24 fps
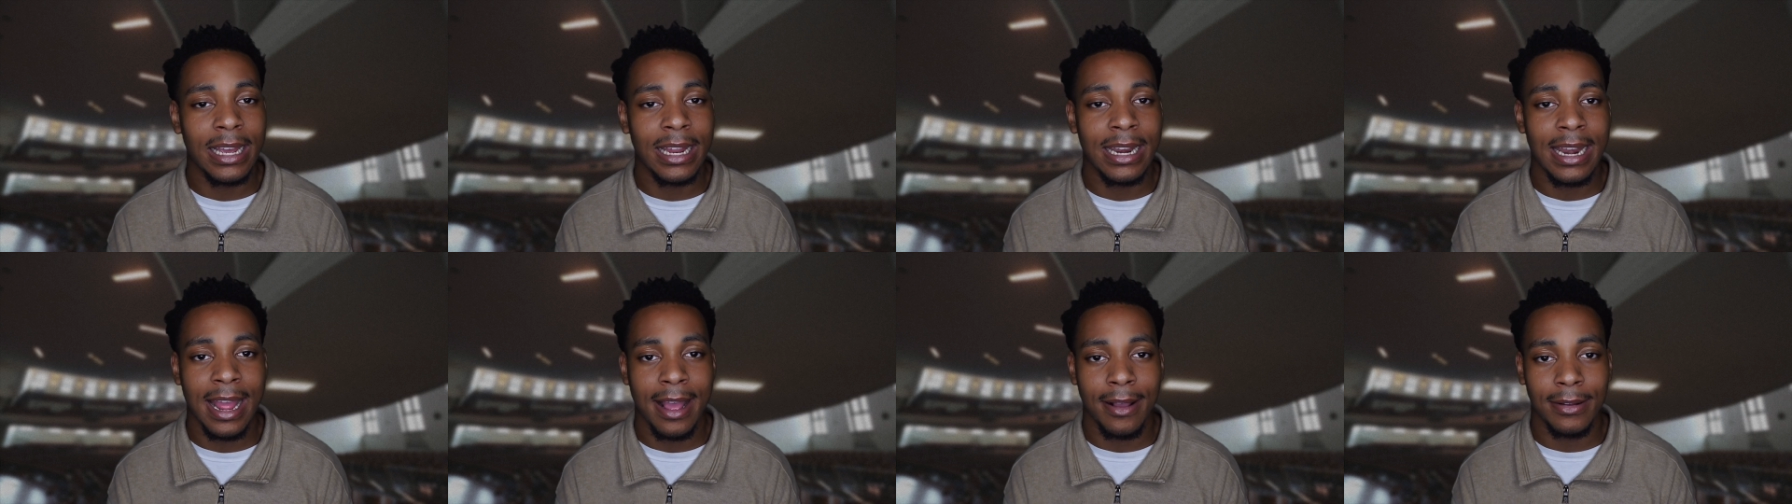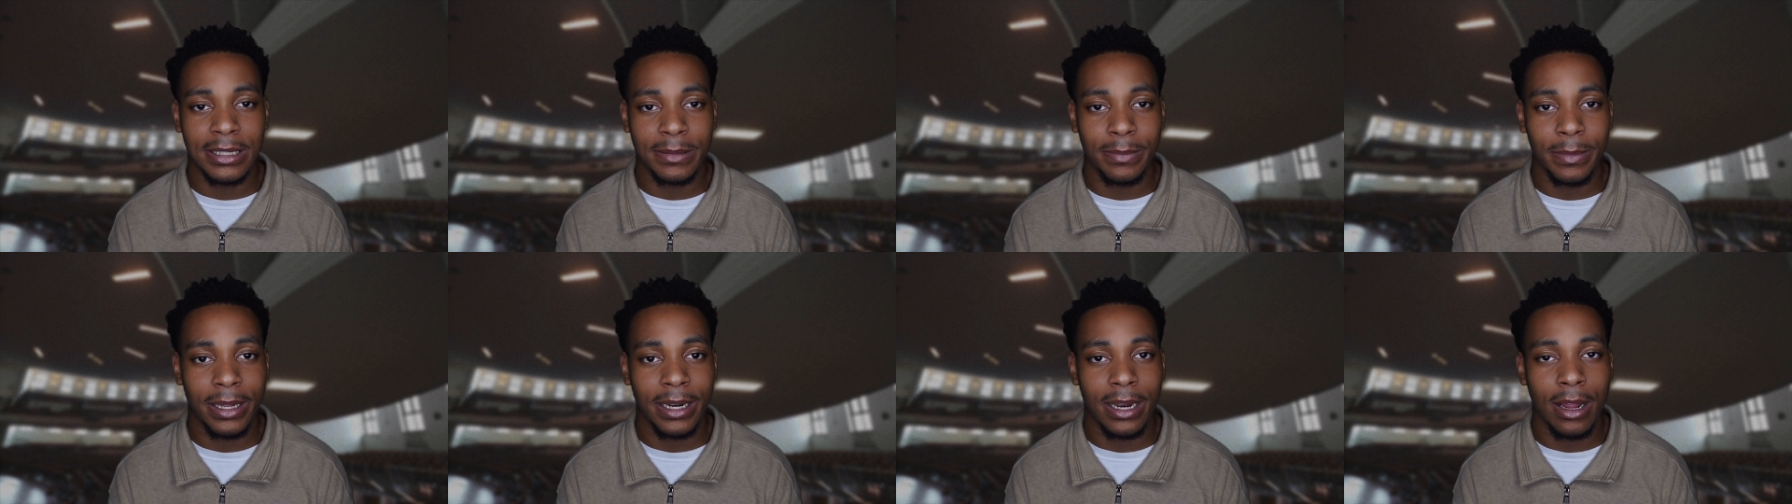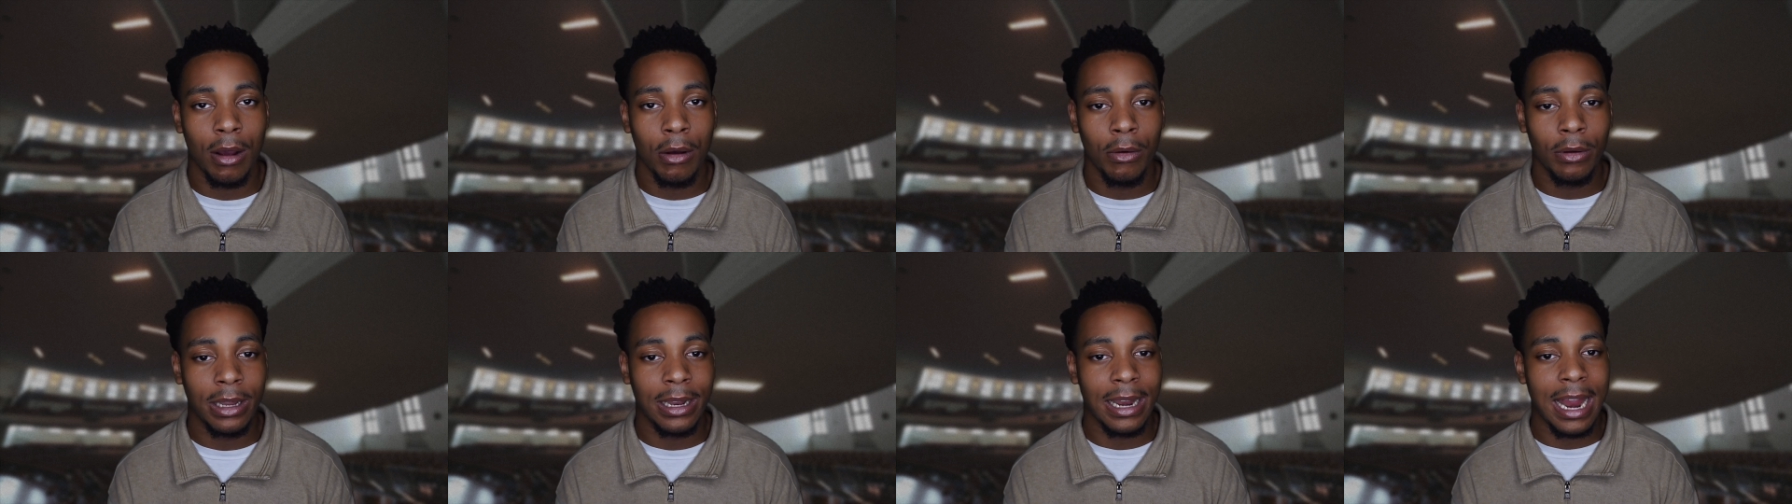announcement
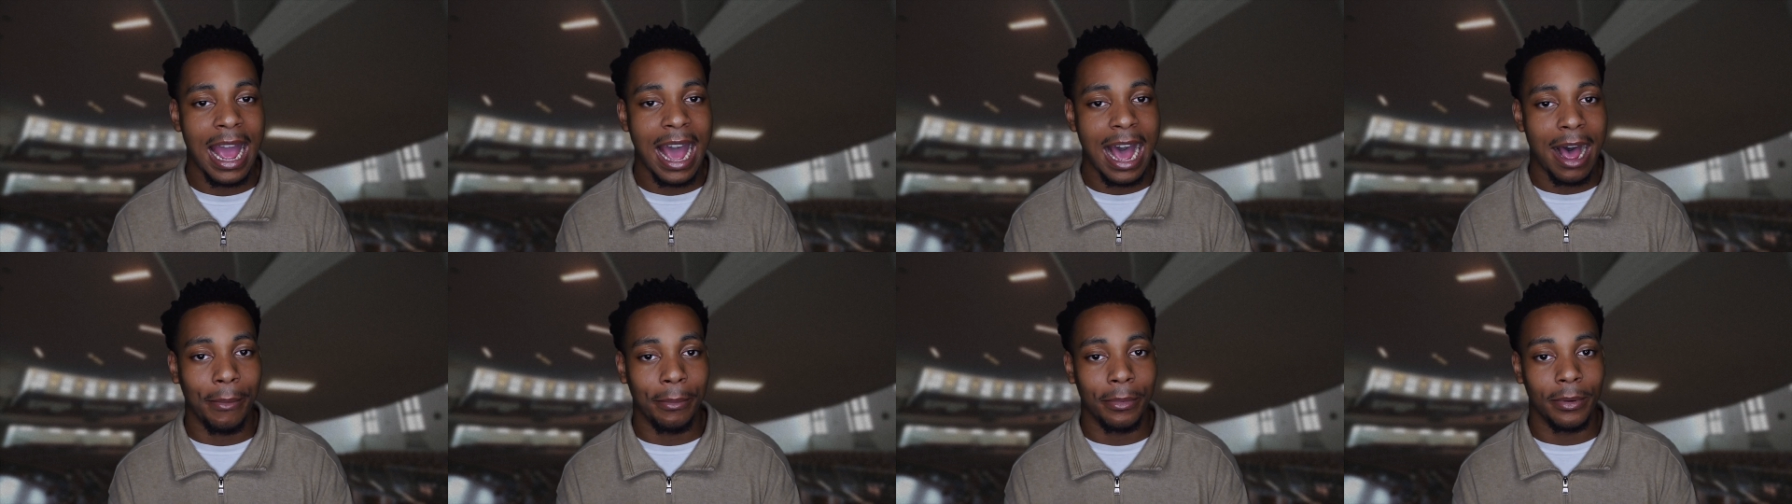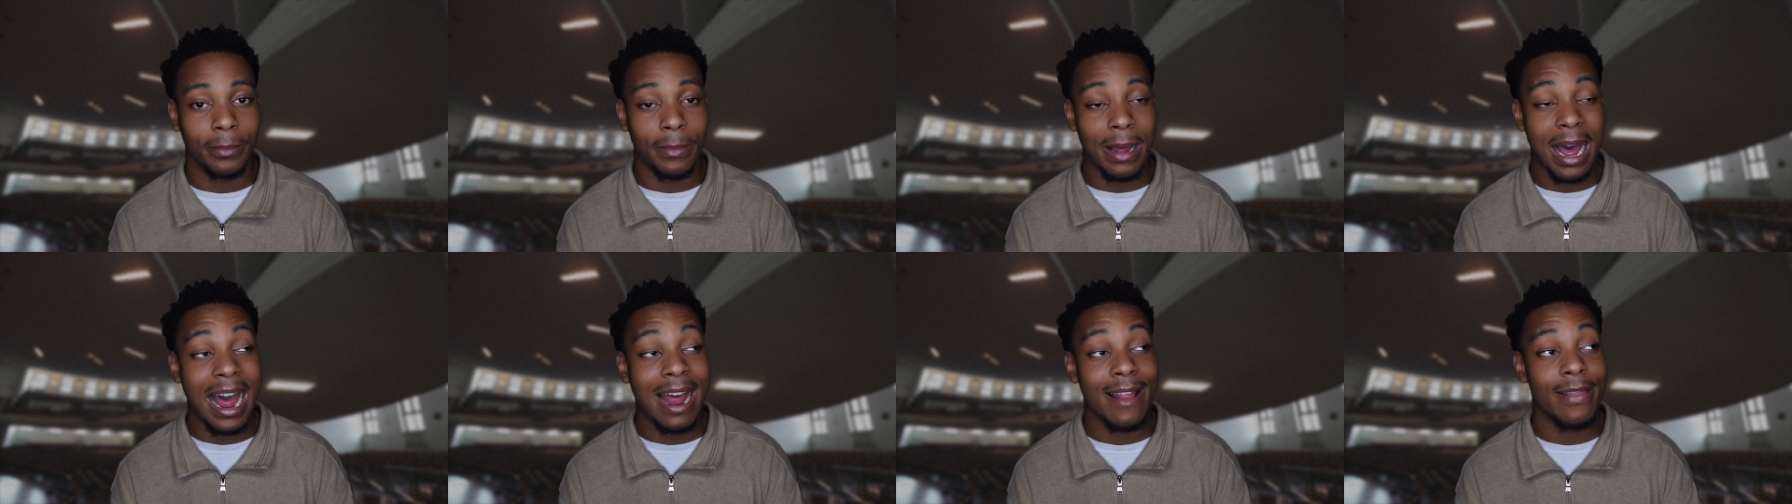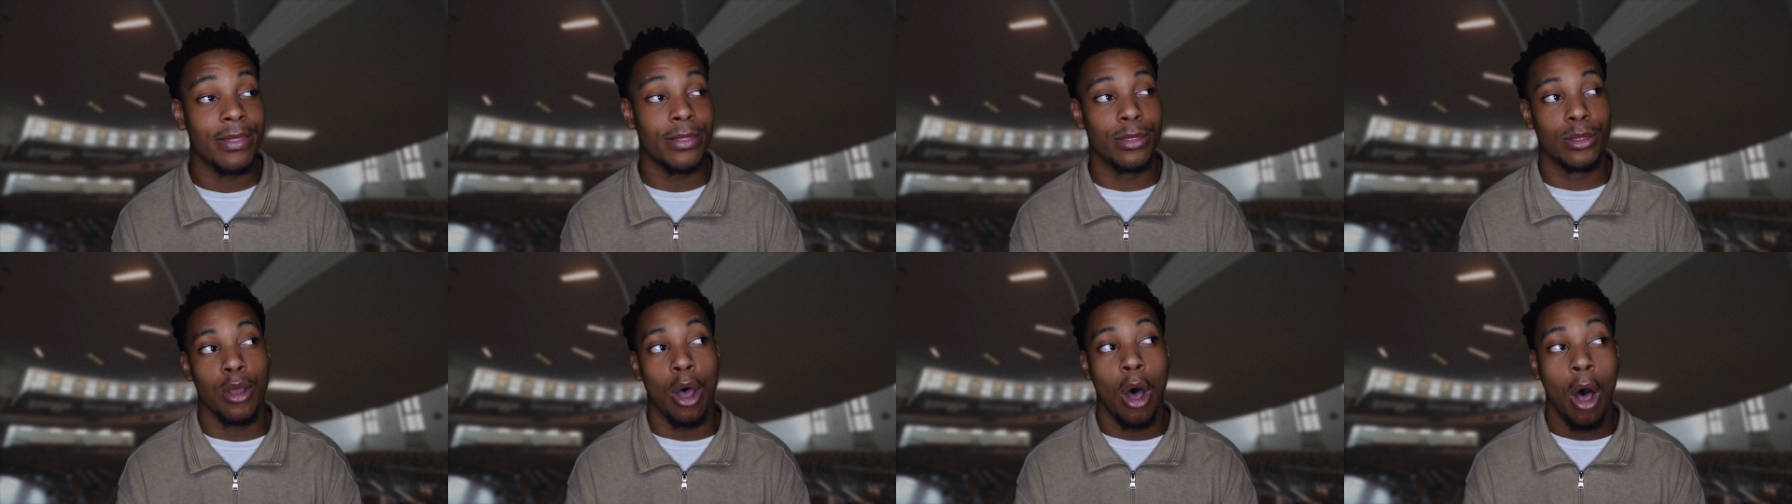on an album. I
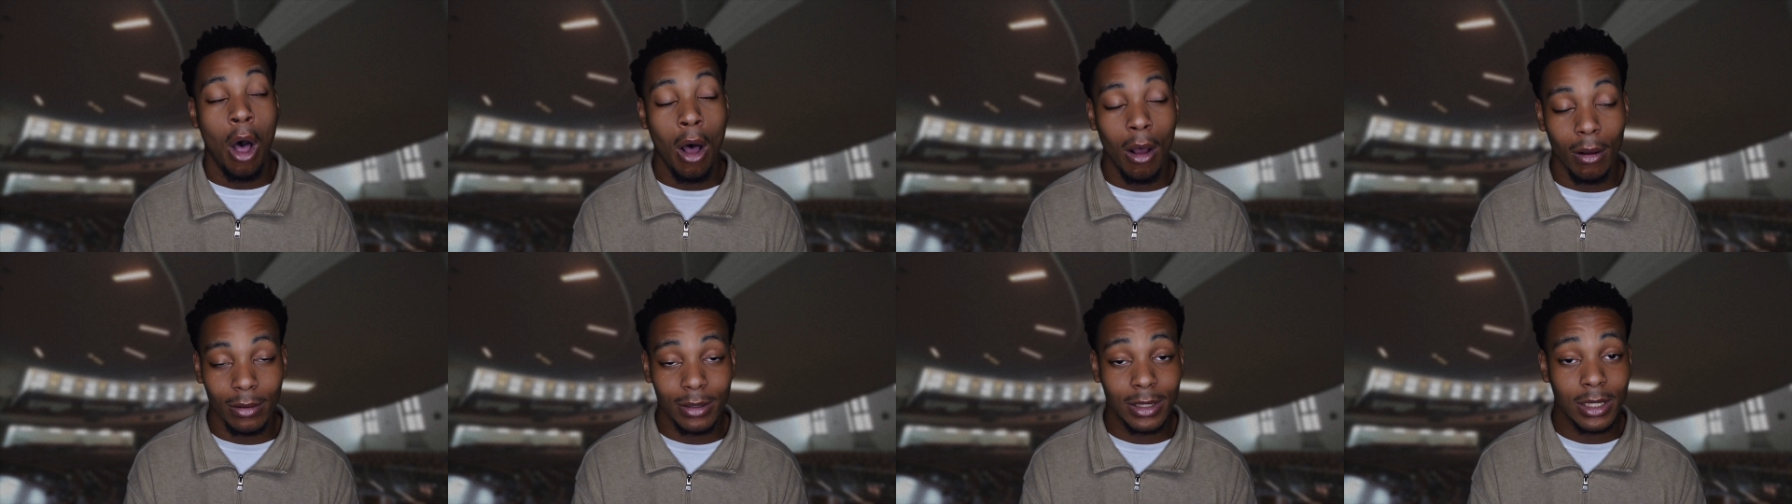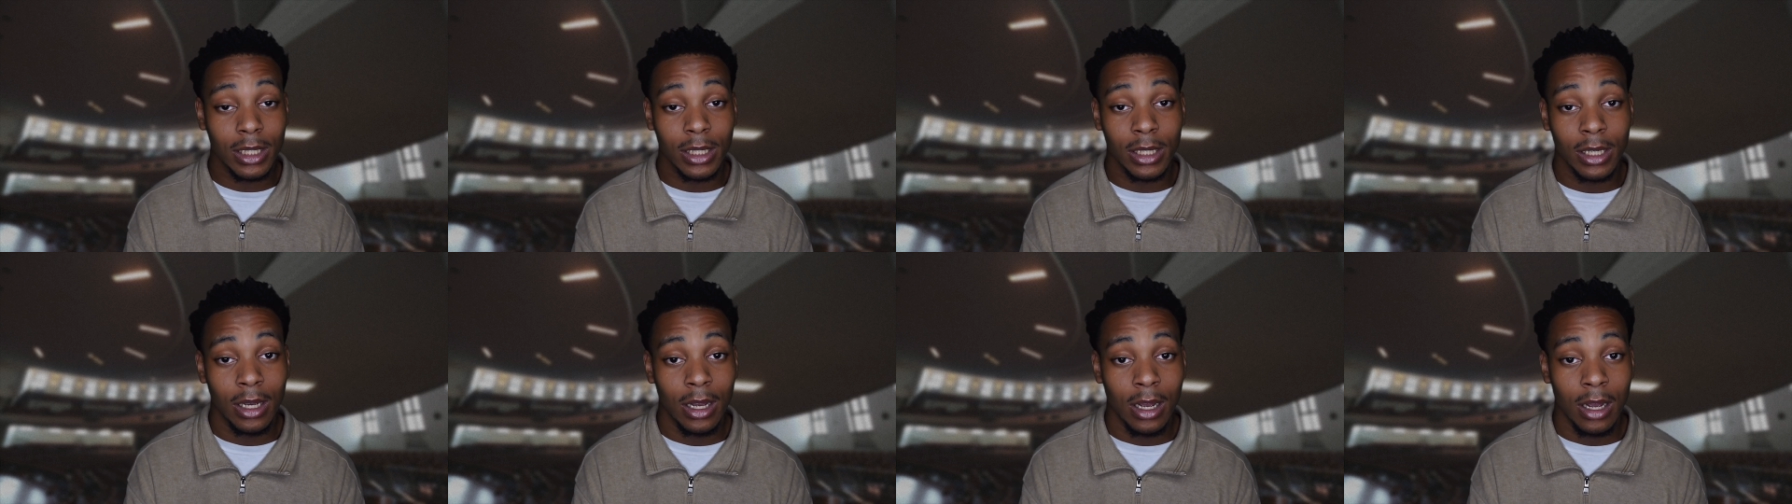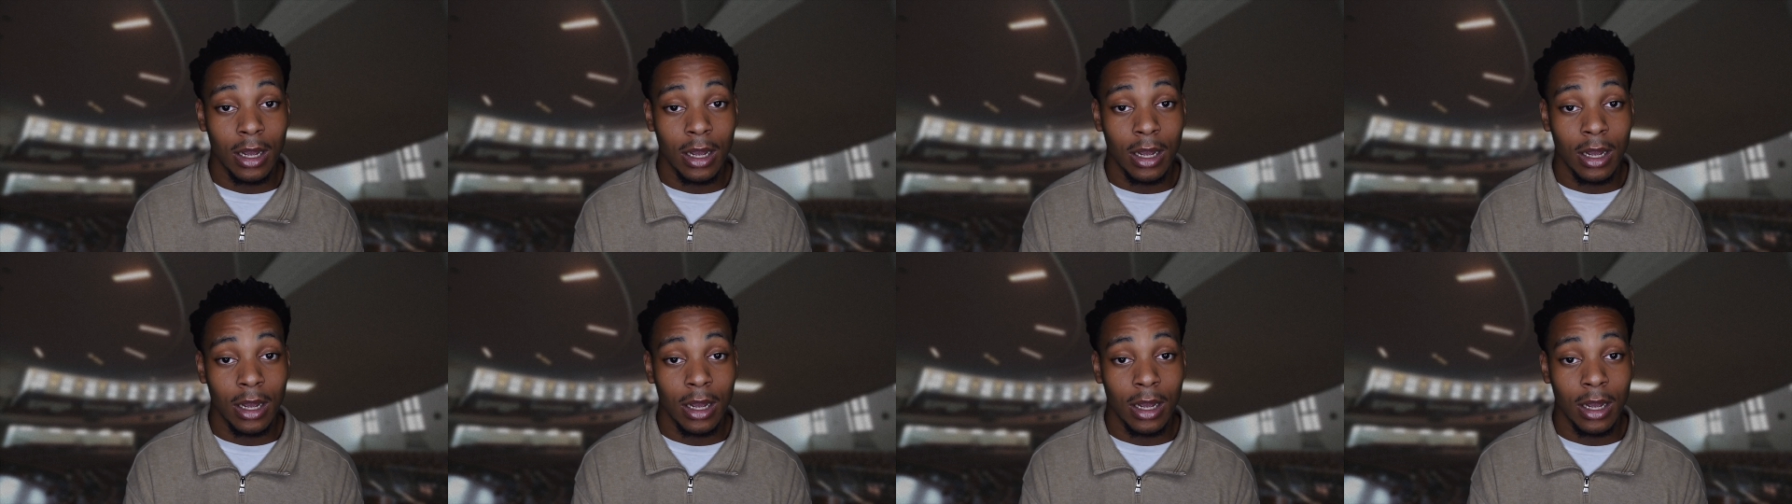thought